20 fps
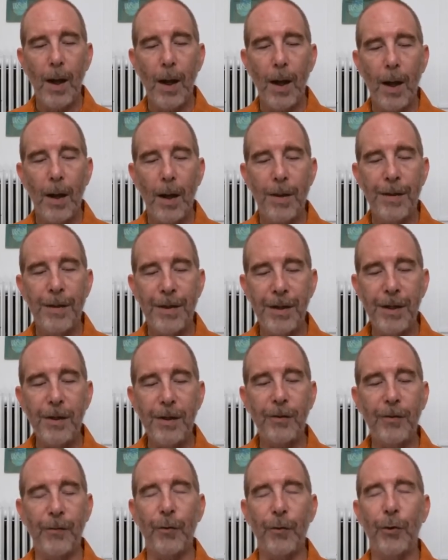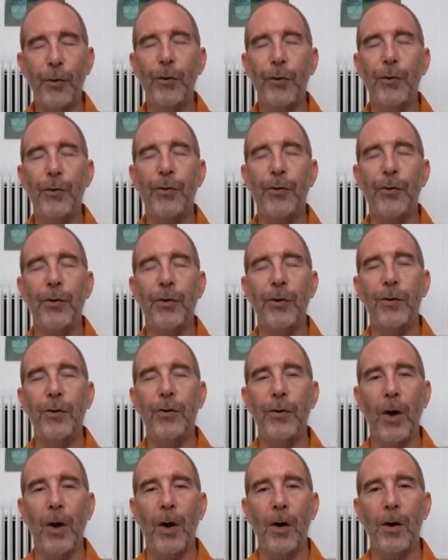These verses
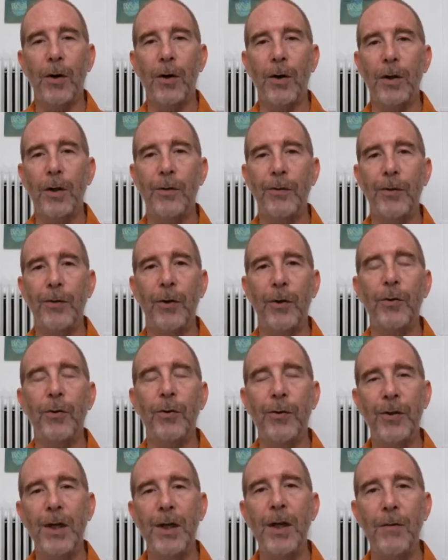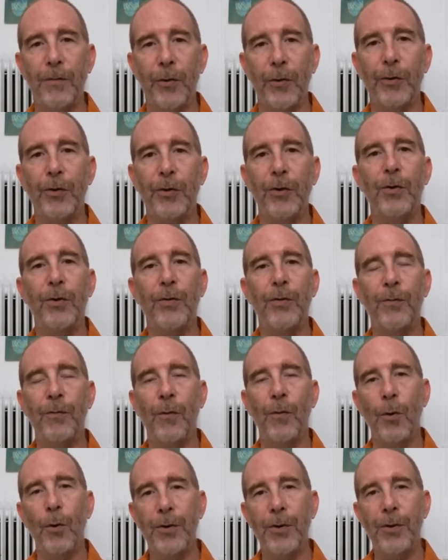are considered seed verses
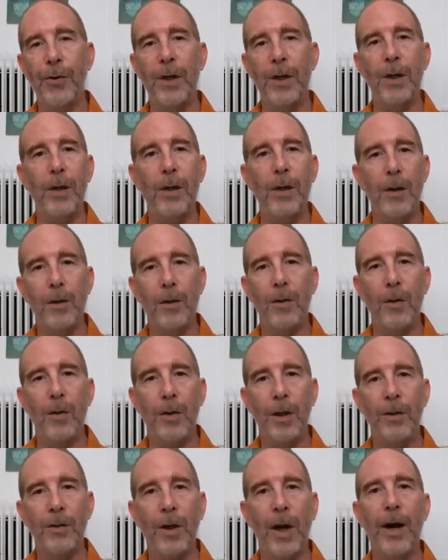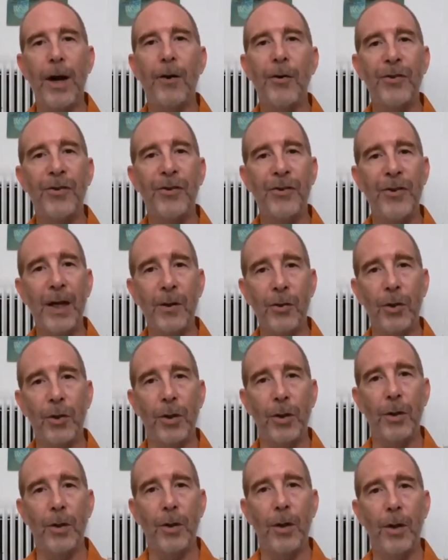for the entire
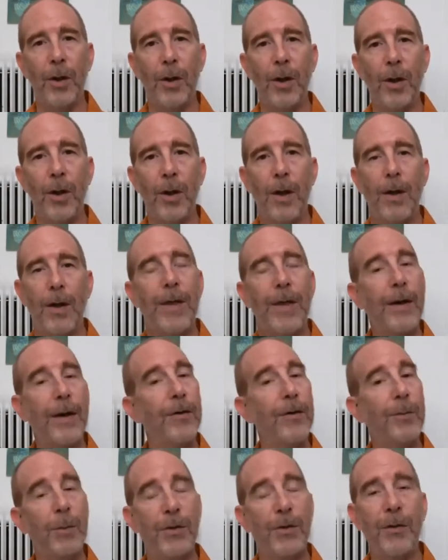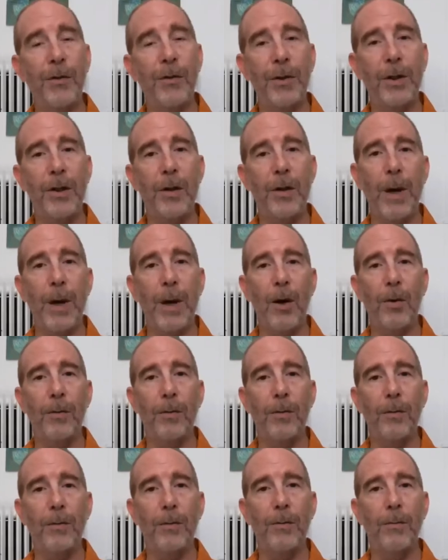section that is specifically
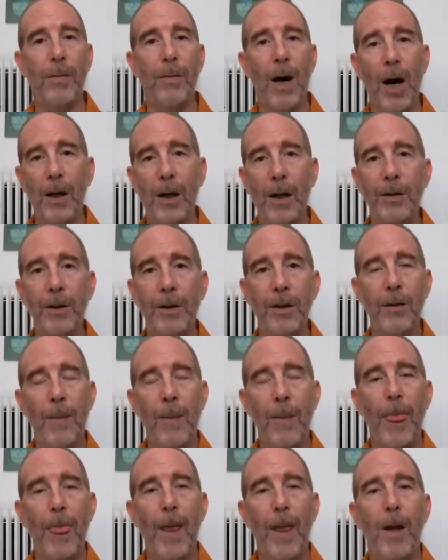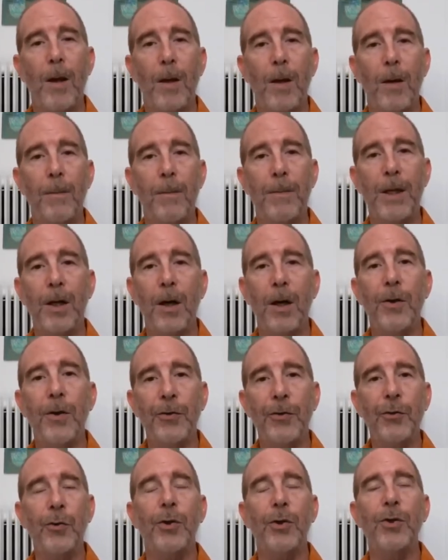about bhakti, because
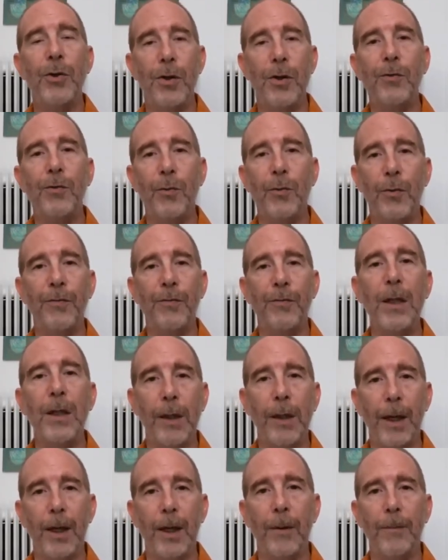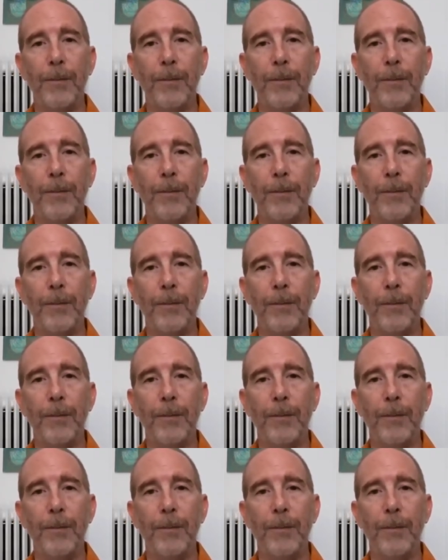Krishna is revealing